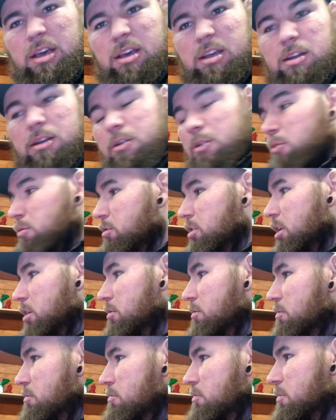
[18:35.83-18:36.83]
and
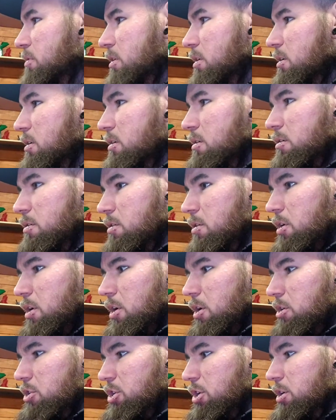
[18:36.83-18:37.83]
also like
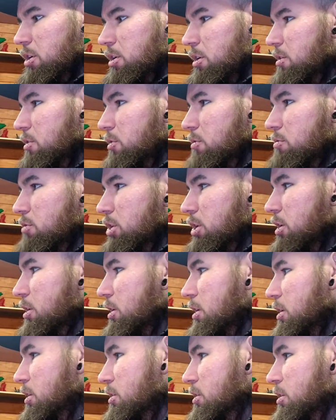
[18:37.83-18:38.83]
long
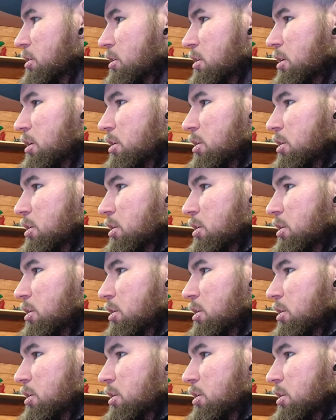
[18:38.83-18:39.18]
journeys.